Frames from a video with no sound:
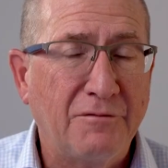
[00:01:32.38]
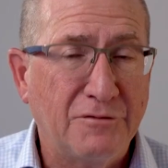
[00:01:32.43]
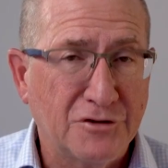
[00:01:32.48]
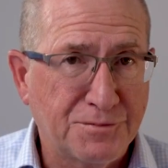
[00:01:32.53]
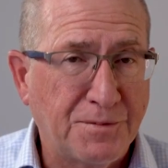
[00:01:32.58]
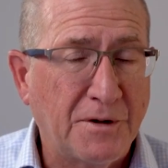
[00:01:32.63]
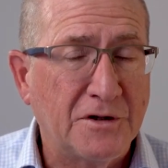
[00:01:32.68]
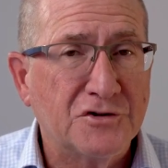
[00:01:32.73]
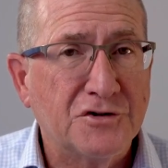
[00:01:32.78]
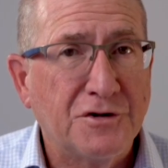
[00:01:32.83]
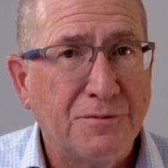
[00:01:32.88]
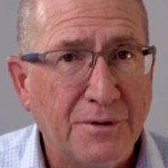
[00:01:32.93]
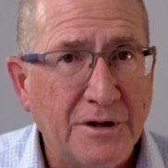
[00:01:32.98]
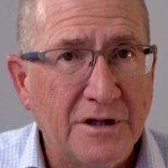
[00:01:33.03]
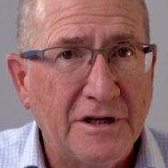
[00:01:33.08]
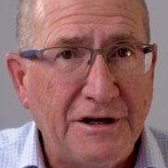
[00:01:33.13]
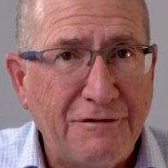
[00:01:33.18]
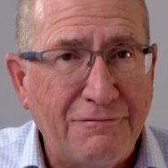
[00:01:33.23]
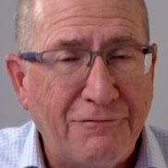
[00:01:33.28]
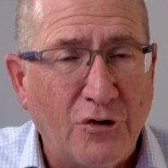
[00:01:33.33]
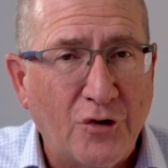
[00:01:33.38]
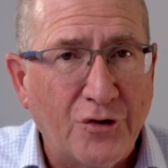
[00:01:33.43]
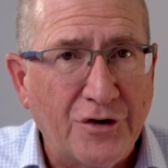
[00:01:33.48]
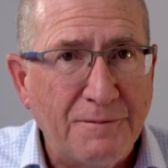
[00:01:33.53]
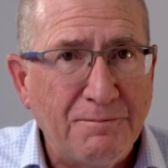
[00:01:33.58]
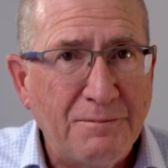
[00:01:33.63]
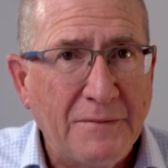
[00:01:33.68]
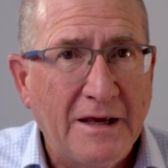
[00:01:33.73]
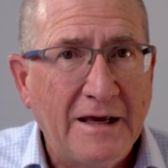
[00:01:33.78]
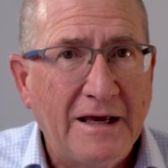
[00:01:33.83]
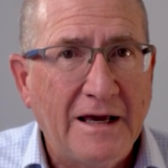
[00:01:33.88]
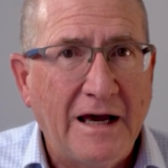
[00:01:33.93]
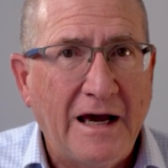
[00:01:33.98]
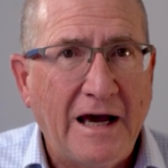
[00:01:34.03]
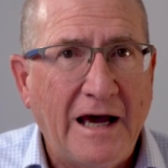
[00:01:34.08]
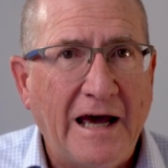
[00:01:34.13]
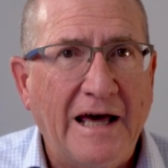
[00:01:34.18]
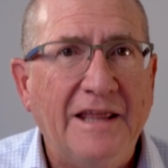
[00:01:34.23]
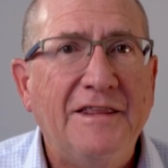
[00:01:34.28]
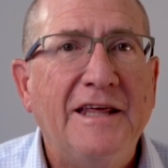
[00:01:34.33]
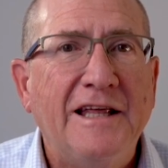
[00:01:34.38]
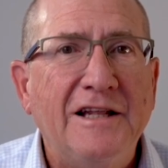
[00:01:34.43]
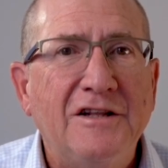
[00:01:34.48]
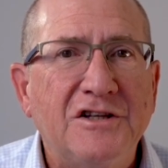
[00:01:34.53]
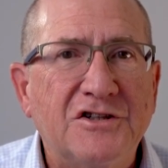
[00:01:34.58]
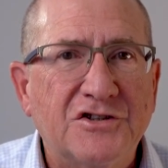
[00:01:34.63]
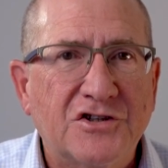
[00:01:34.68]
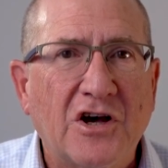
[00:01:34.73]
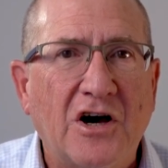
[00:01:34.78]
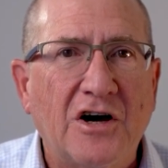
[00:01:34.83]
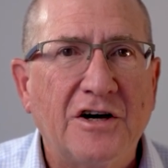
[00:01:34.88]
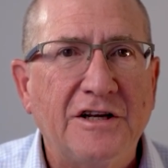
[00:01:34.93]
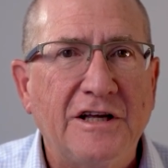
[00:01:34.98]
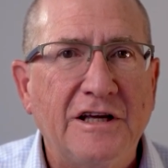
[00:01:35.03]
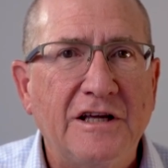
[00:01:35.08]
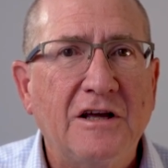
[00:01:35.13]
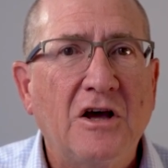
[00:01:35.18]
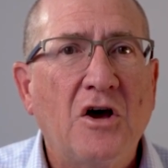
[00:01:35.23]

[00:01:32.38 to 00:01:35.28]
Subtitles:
responsibility for it, and then deciding